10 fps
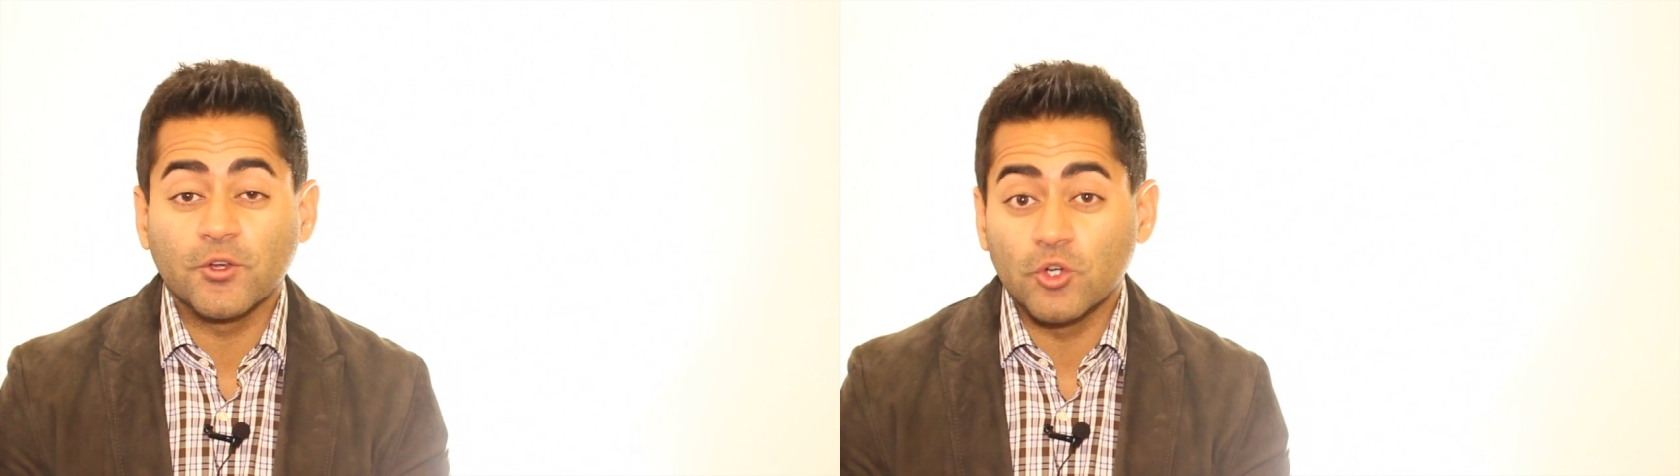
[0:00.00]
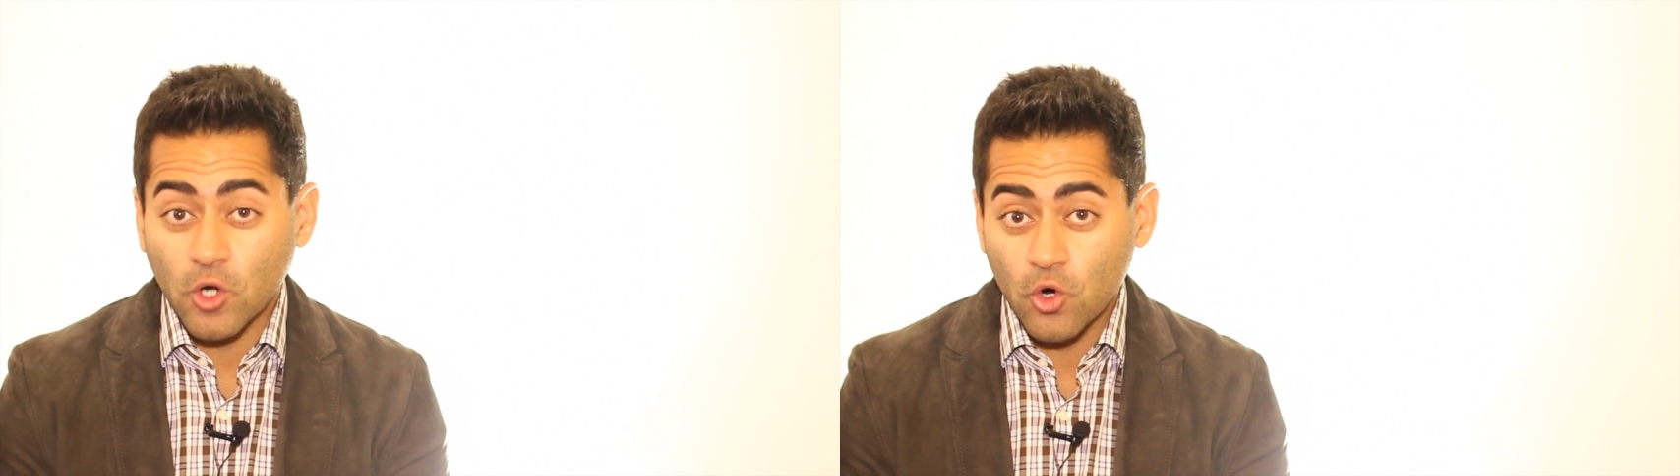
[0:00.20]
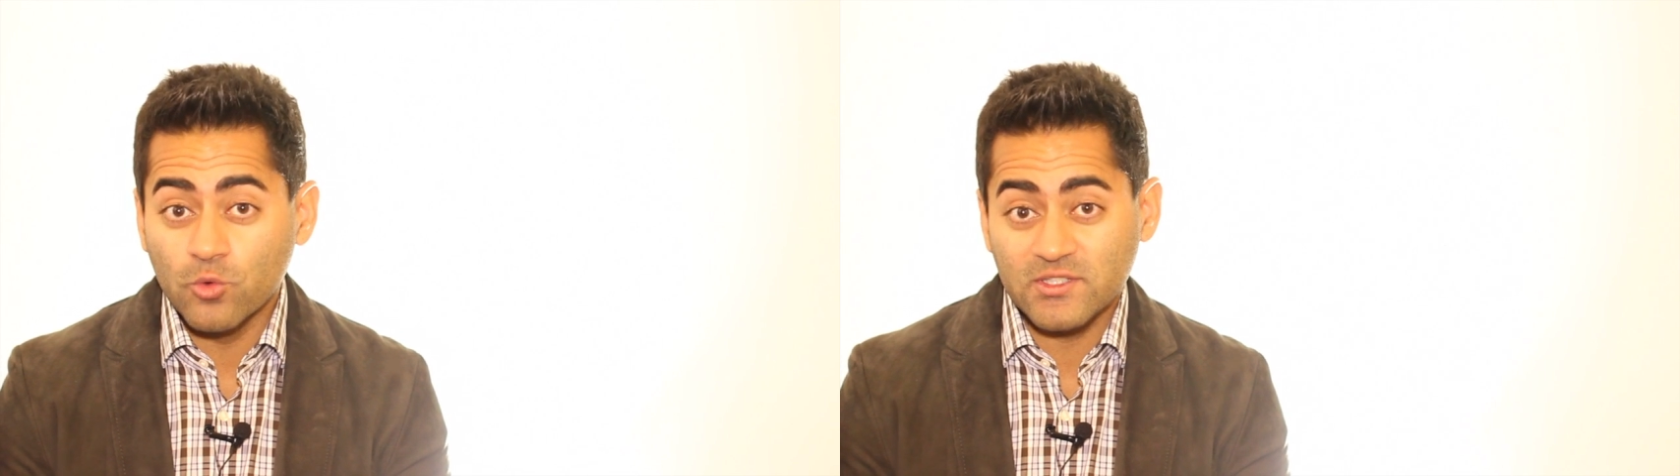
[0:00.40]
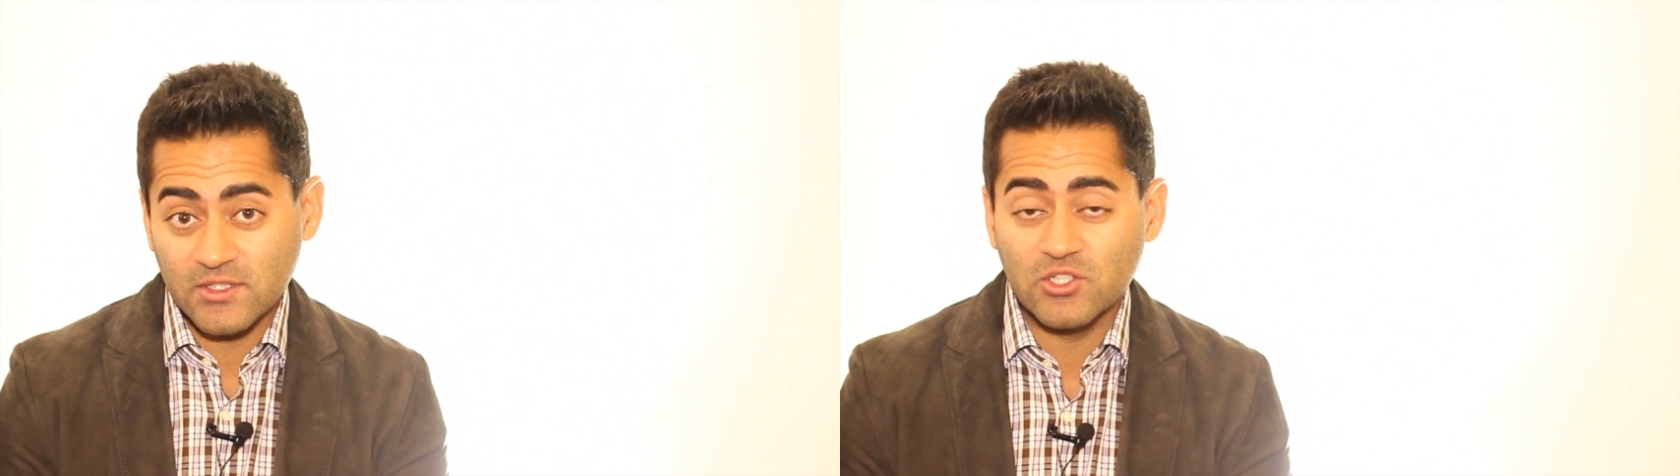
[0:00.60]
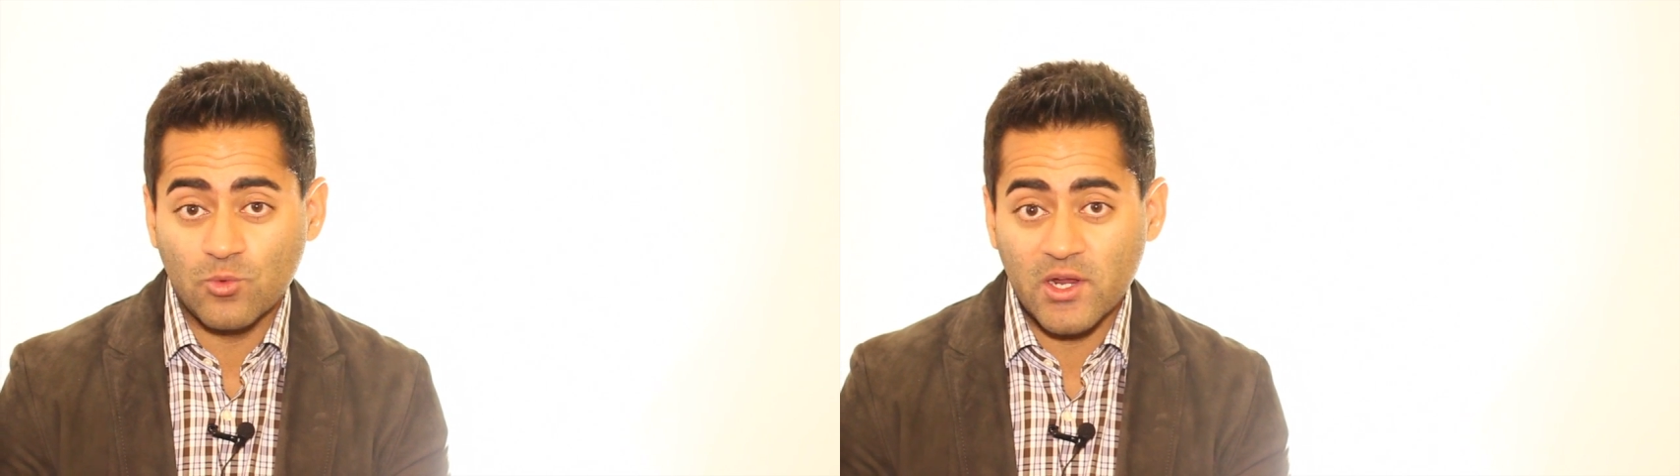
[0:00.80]
your own
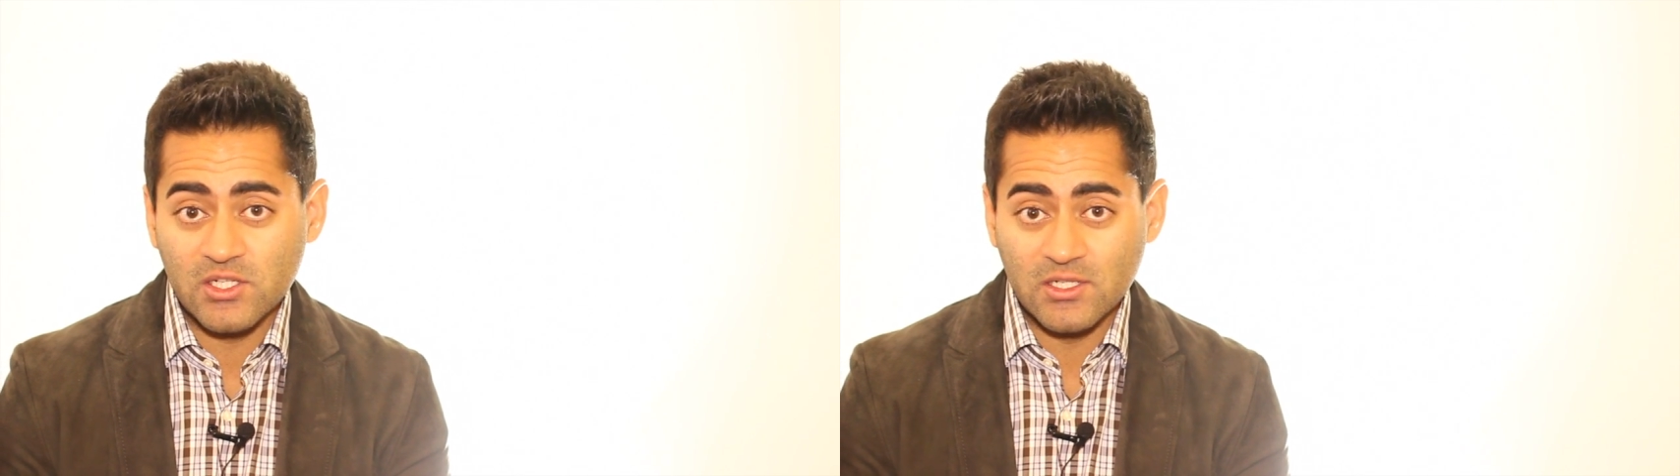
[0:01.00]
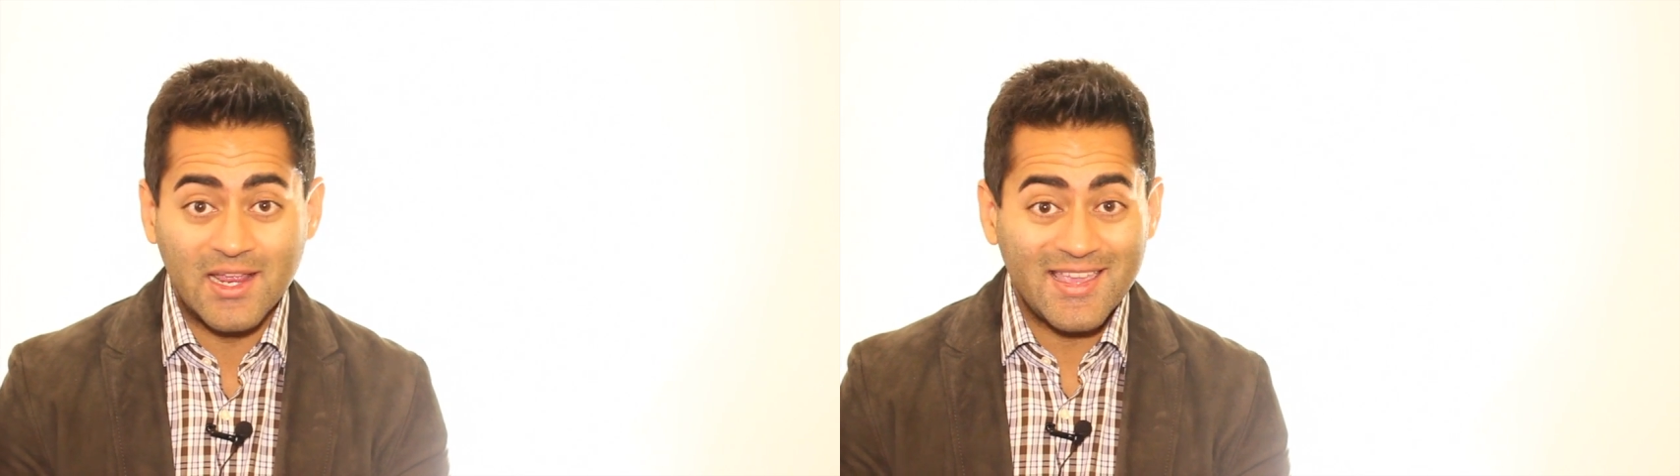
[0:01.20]
situation.